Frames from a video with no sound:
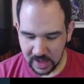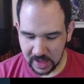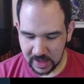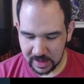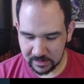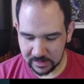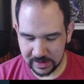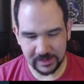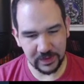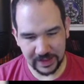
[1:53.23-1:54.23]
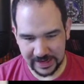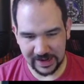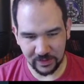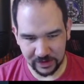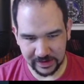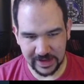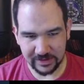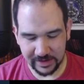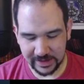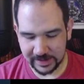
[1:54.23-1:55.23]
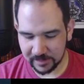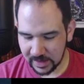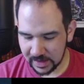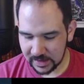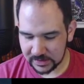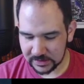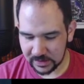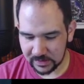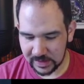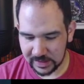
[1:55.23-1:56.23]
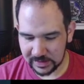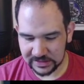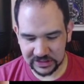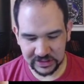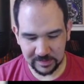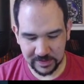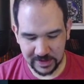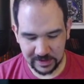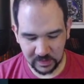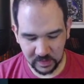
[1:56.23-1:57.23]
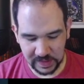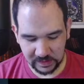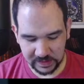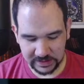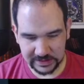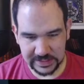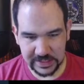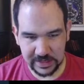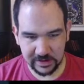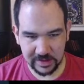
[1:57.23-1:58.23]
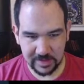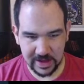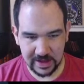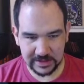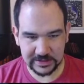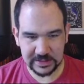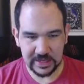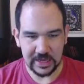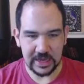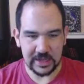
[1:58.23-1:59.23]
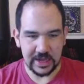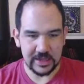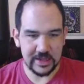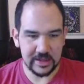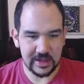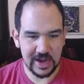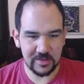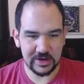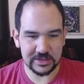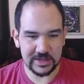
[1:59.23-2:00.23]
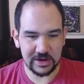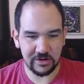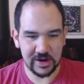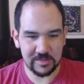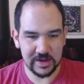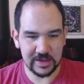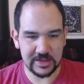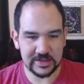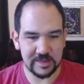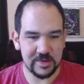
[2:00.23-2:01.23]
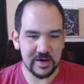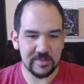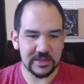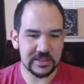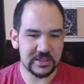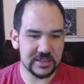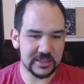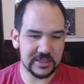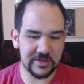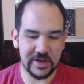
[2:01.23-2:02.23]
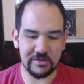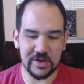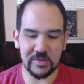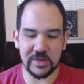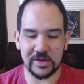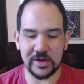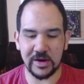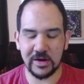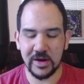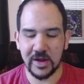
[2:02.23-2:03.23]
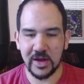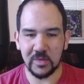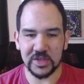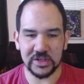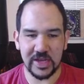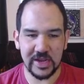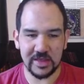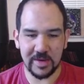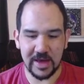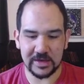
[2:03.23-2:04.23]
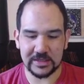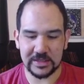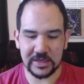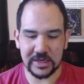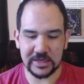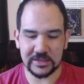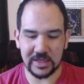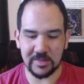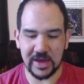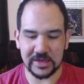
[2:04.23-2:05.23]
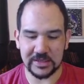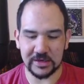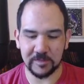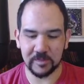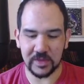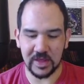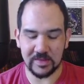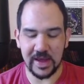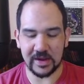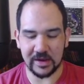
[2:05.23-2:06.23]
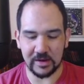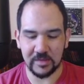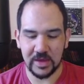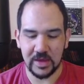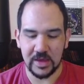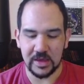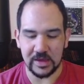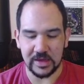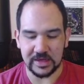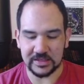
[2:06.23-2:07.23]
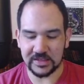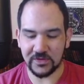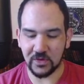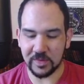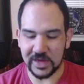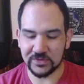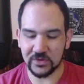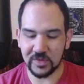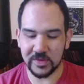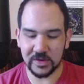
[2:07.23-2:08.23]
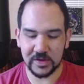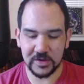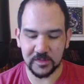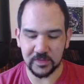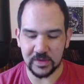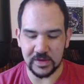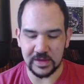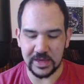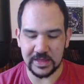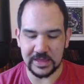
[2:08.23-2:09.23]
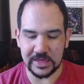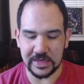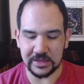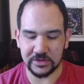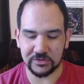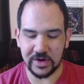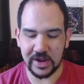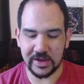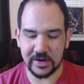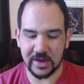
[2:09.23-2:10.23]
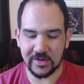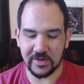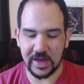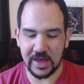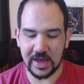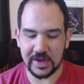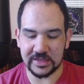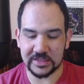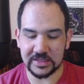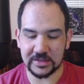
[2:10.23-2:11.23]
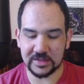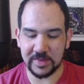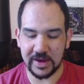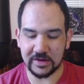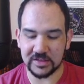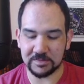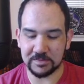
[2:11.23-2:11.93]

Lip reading: and anywhere you'll get it, really. So let's just jump in. What we'll see here in the box, again, the camera is not great at picking this up here, but just see if I can read you here. What you're getting in the box is on the box here, the back here. You get a 64-page rule book. You get the Dragon of Ice Spire